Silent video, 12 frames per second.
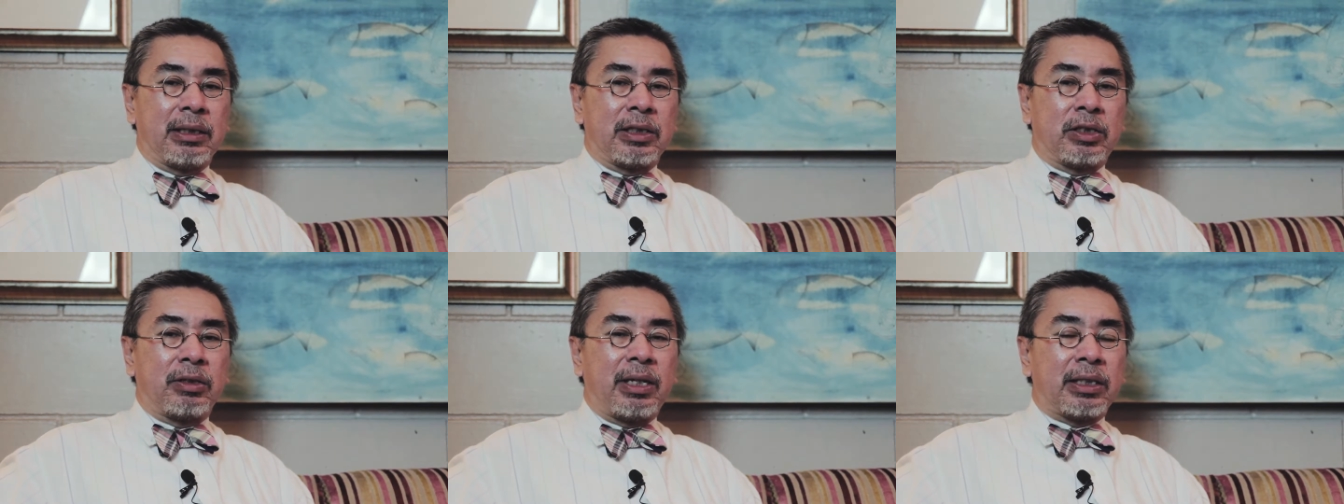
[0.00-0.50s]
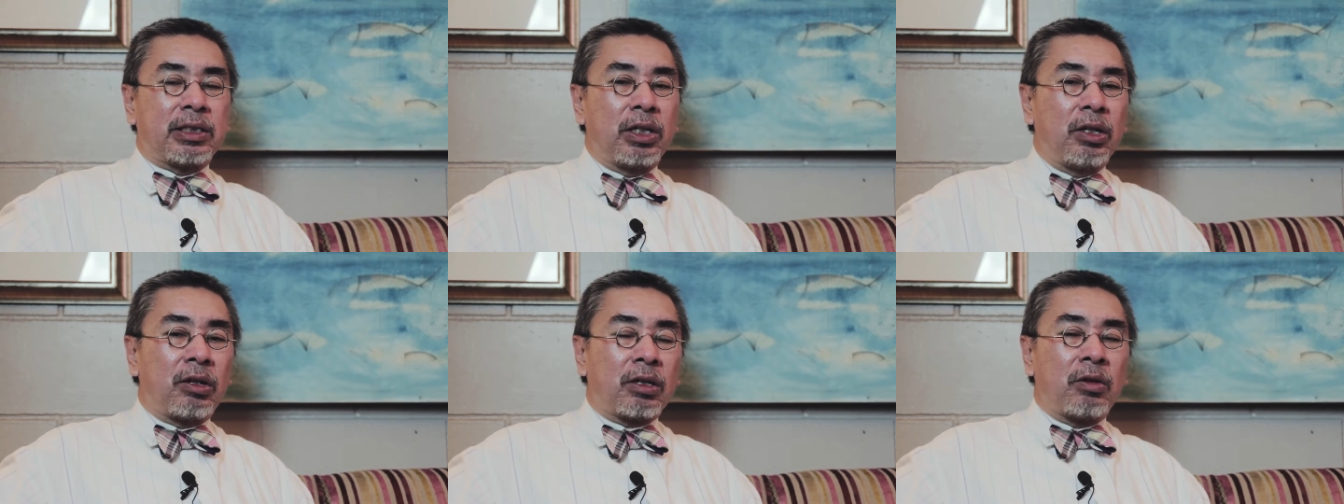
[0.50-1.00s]
So this
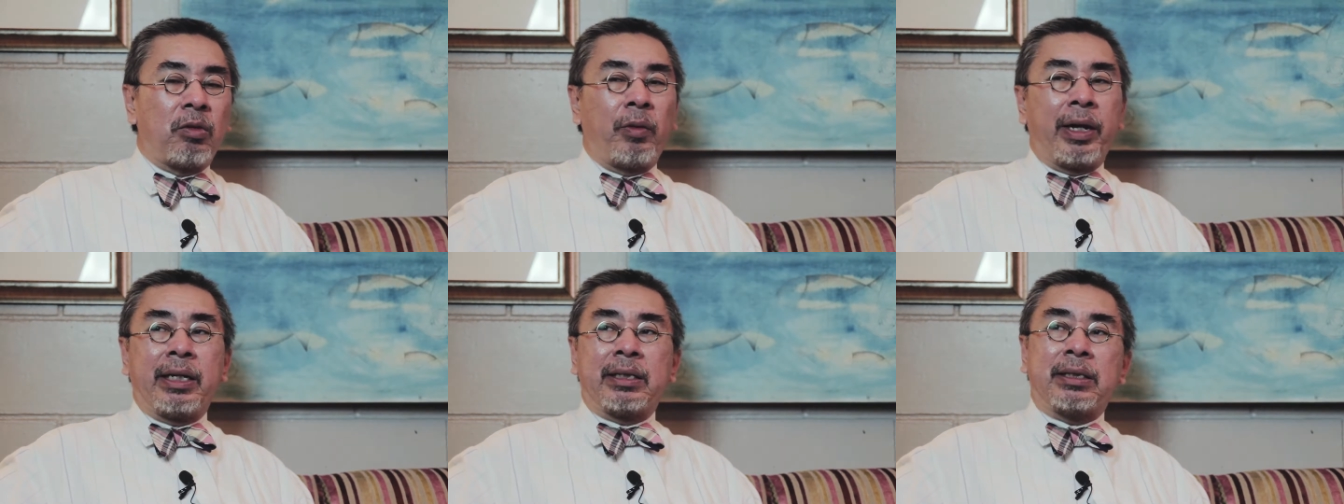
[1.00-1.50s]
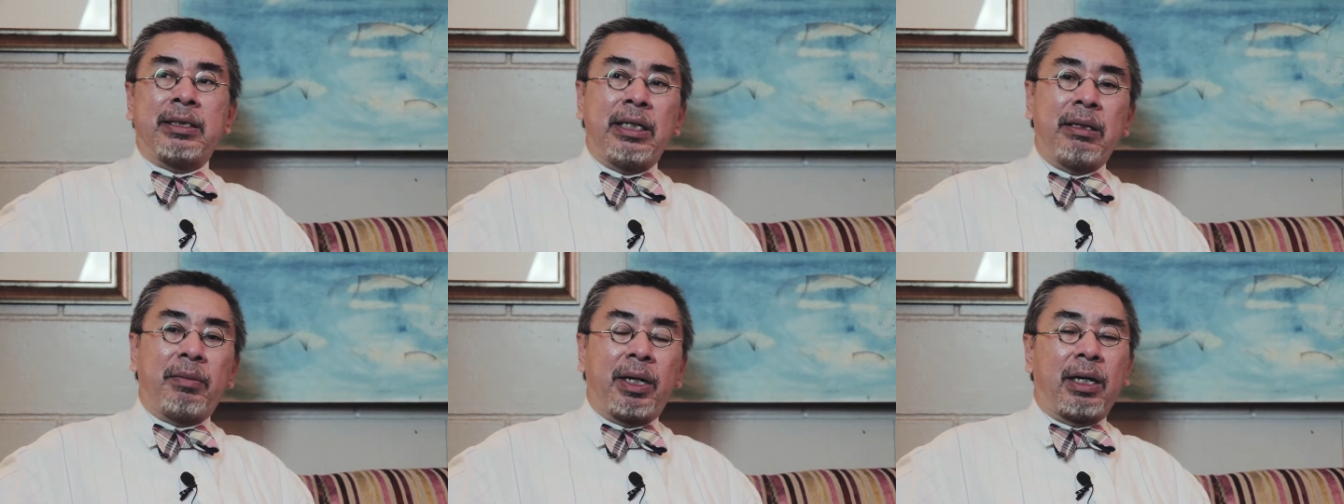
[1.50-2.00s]
look, when it's
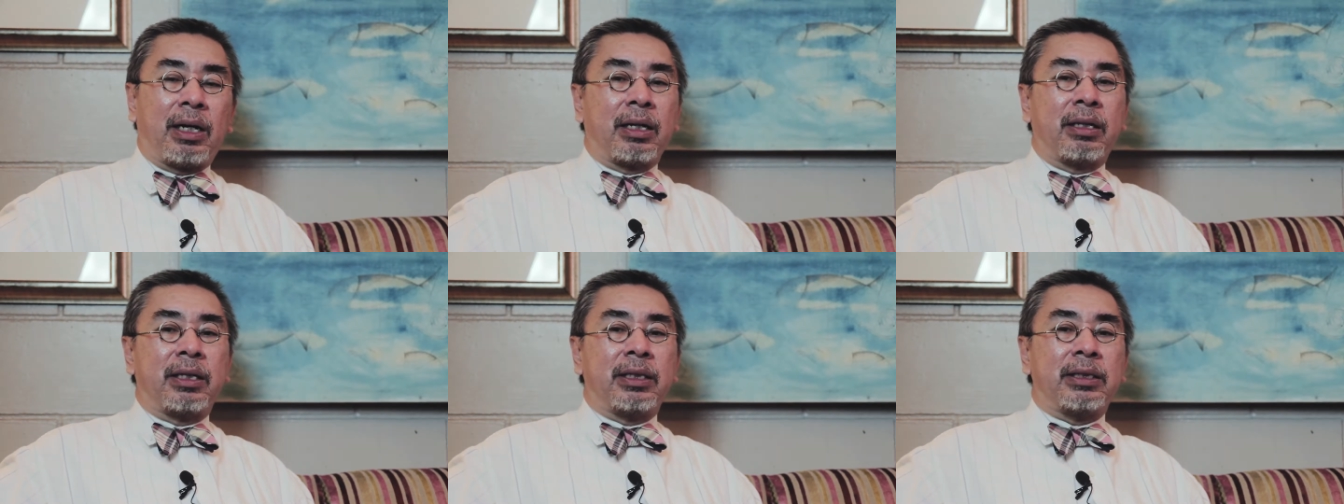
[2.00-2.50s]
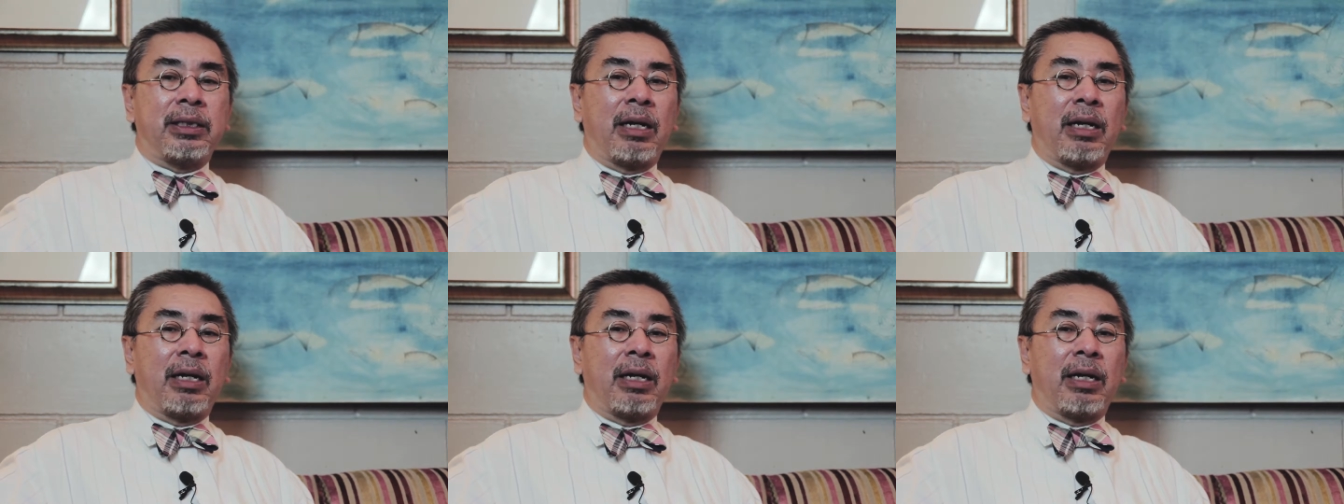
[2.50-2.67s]
seen by others,